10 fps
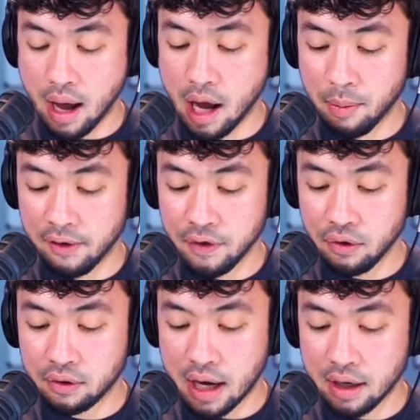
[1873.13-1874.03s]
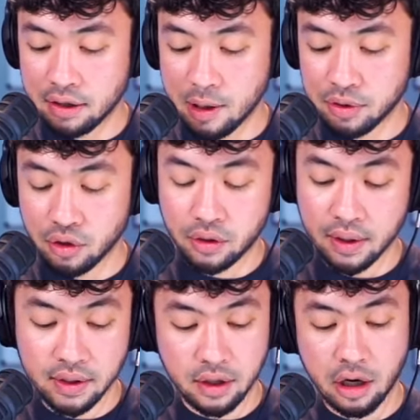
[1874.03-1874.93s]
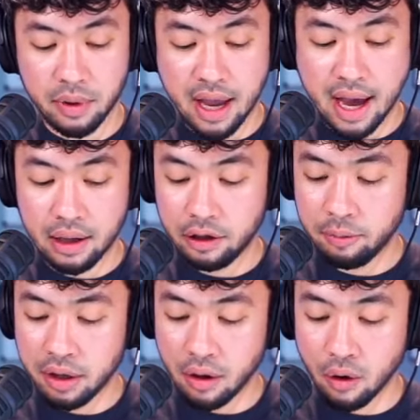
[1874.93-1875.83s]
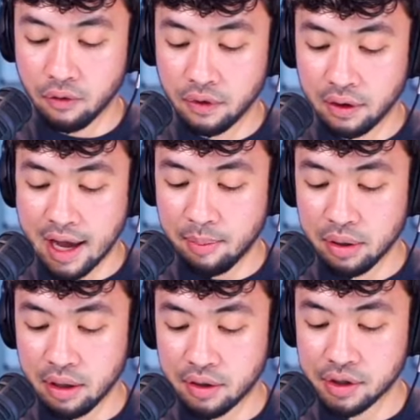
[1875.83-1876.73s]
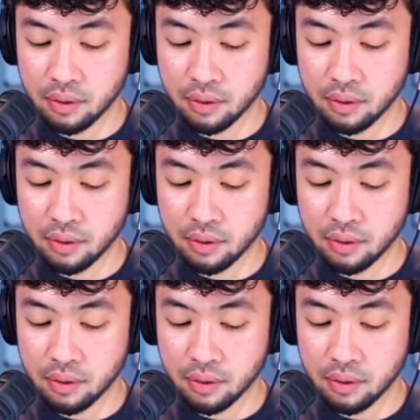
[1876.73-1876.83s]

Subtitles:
A few kind of tips and tricks here. I'm going to add a little bit of overlap here.